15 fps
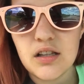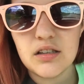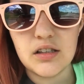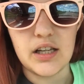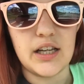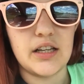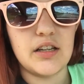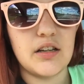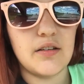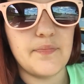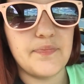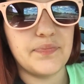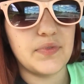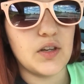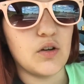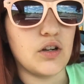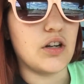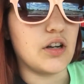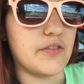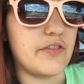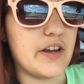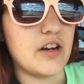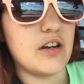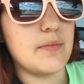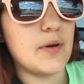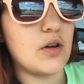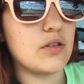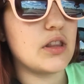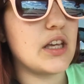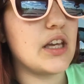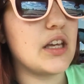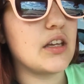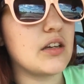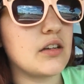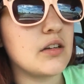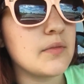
like on a ferry boat thing.